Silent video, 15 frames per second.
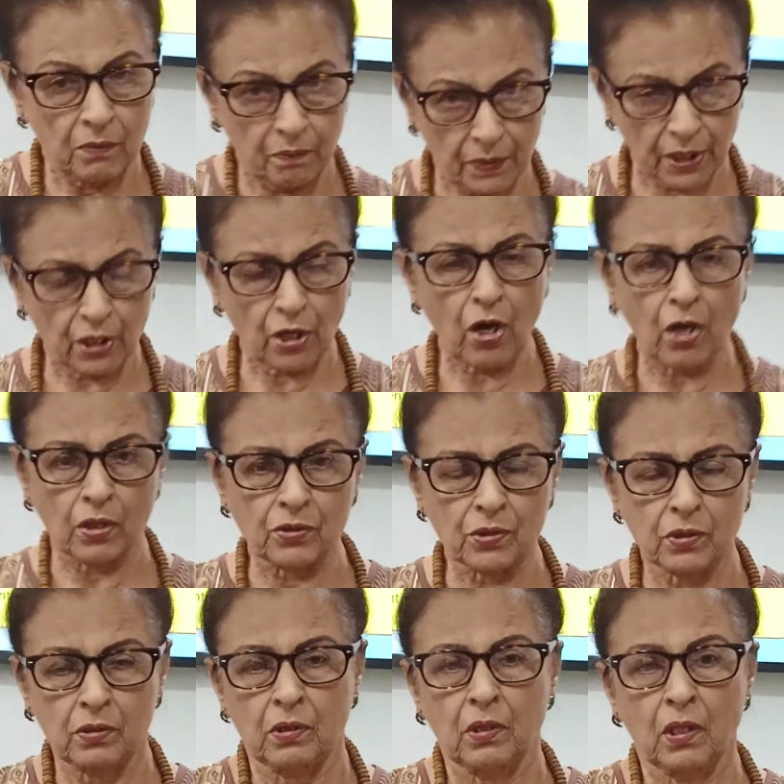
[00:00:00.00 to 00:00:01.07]

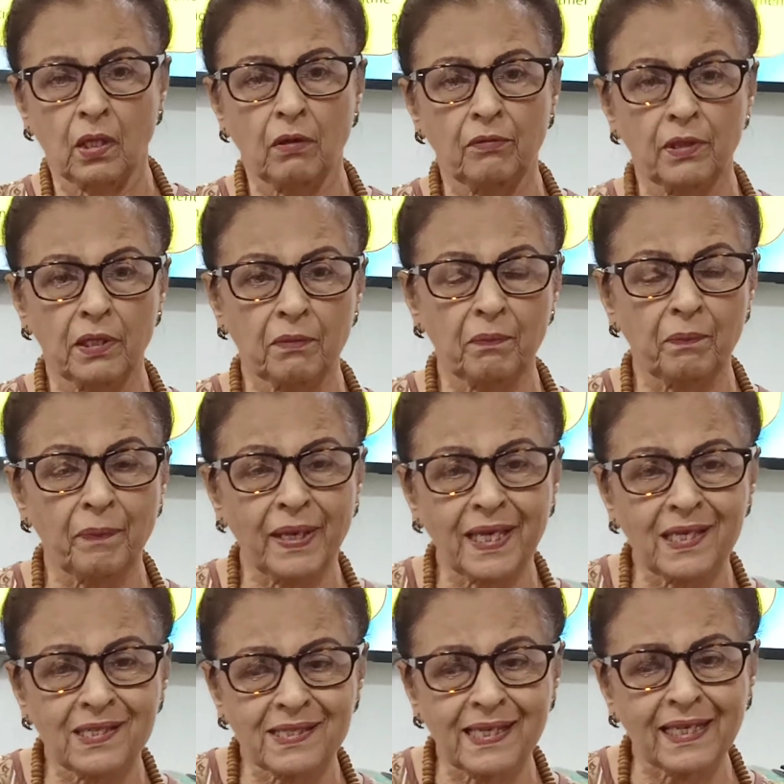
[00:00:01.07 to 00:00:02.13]
because our
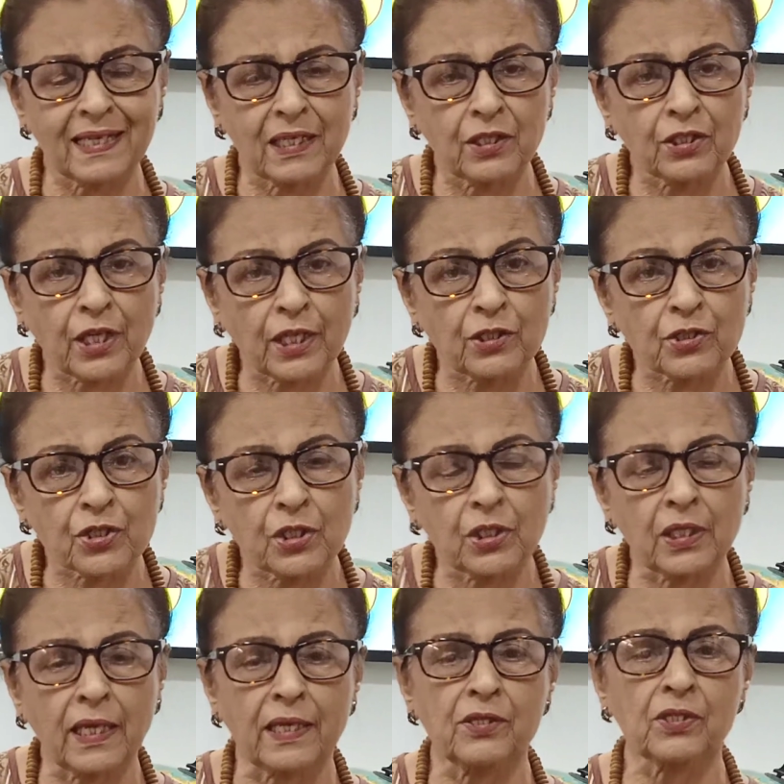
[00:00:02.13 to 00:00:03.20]
basic
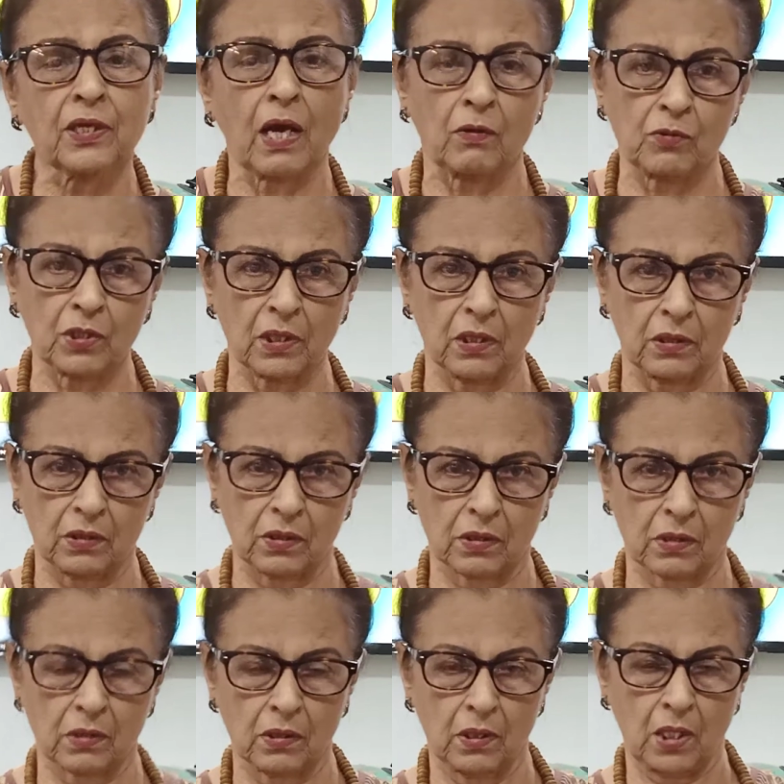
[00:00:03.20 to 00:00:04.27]
intention as
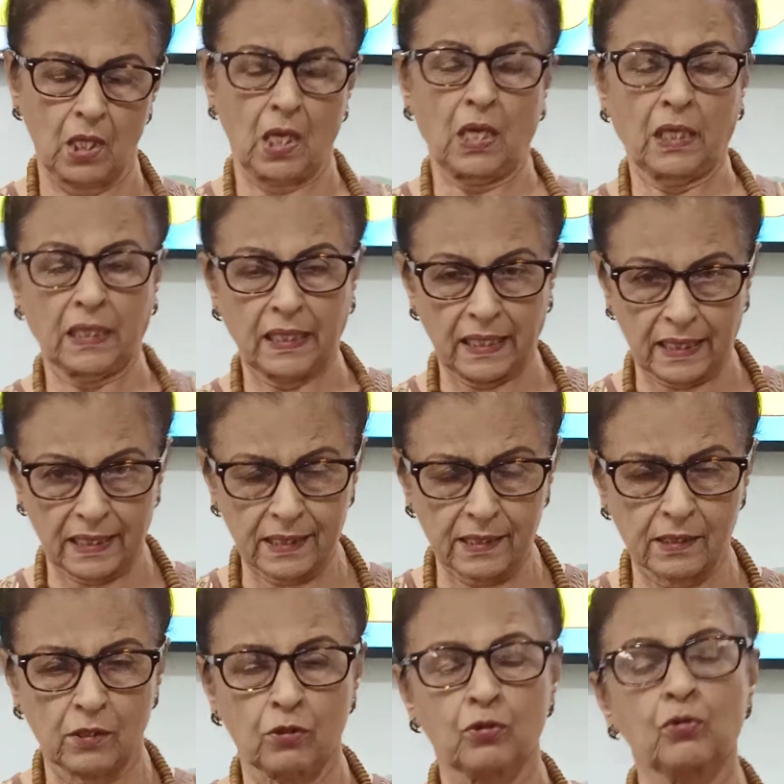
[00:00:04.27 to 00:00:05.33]
counselors
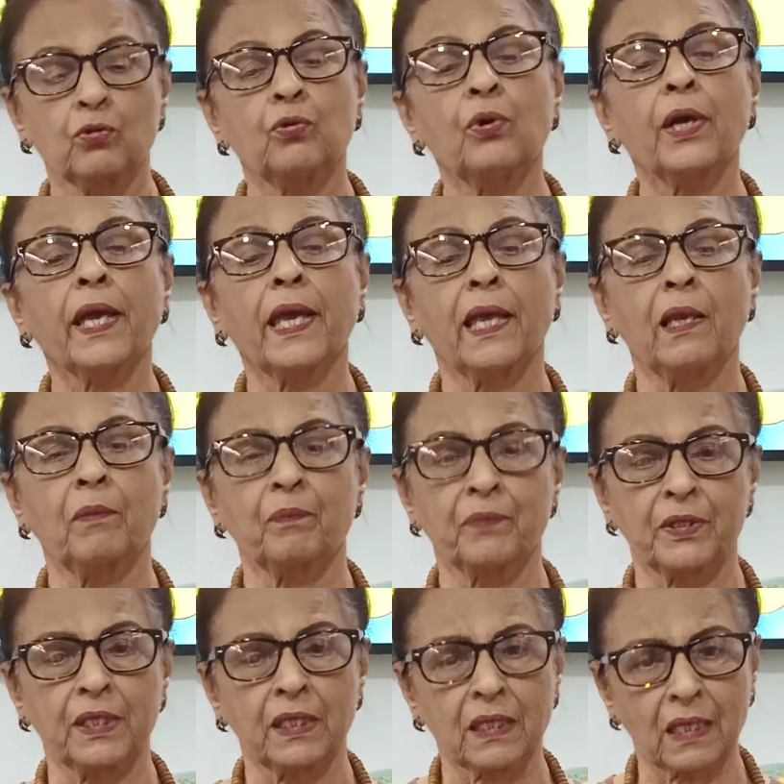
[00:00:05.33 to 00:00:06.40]
is to help
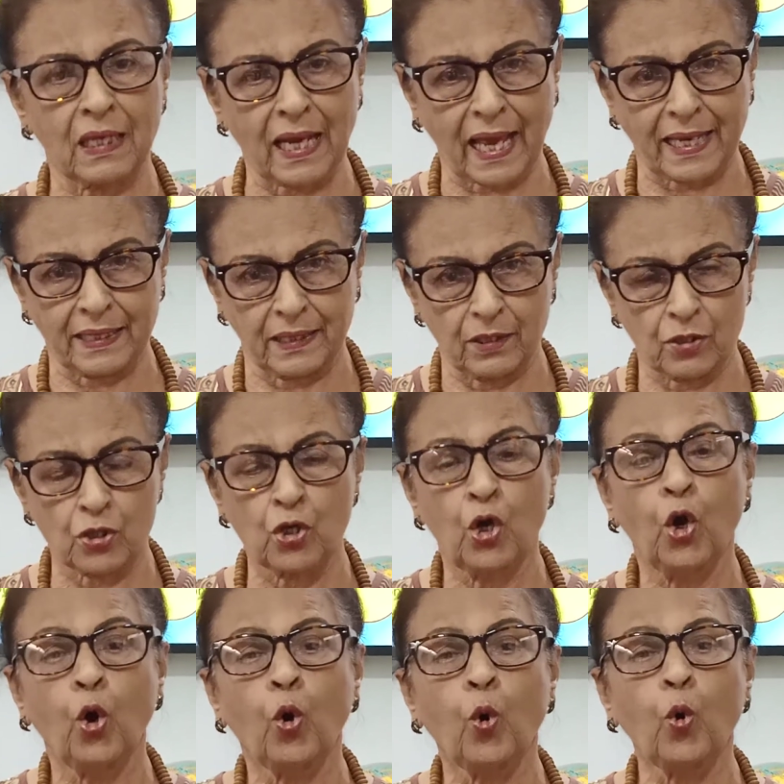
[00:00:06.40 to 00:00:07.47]
the client
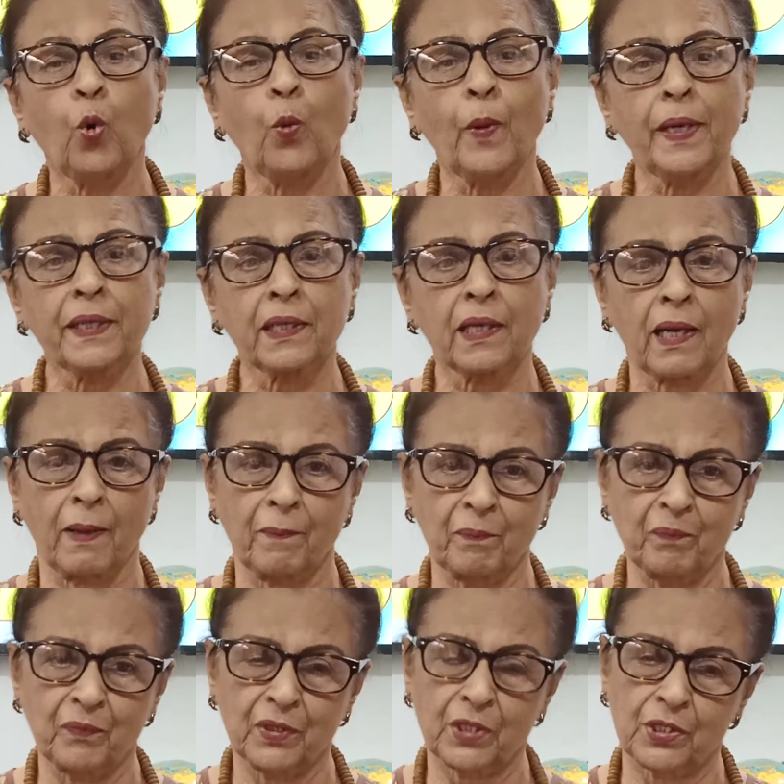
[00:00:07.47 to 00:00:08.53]
overcome
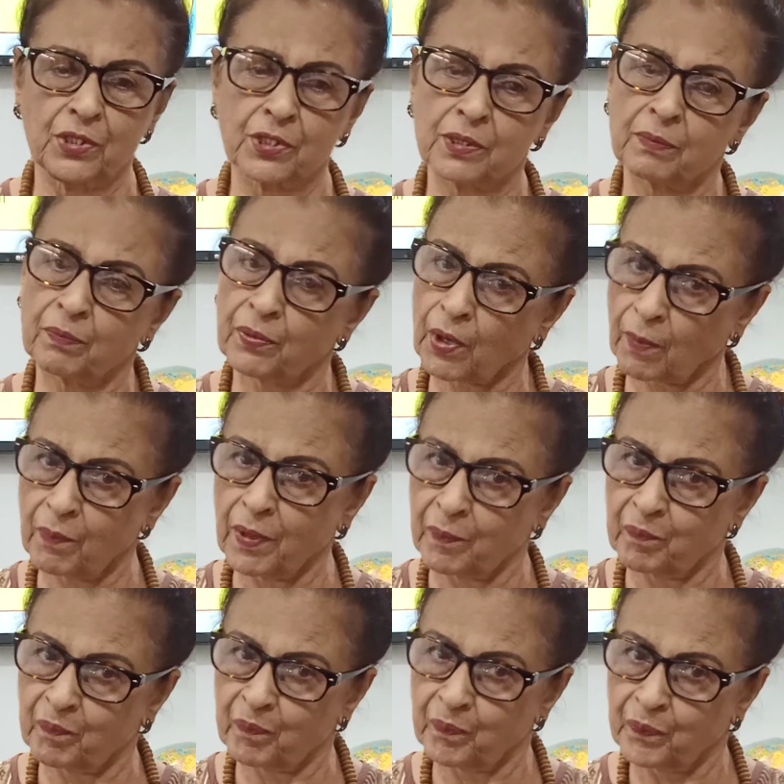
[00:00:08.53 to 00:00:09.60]
his problem.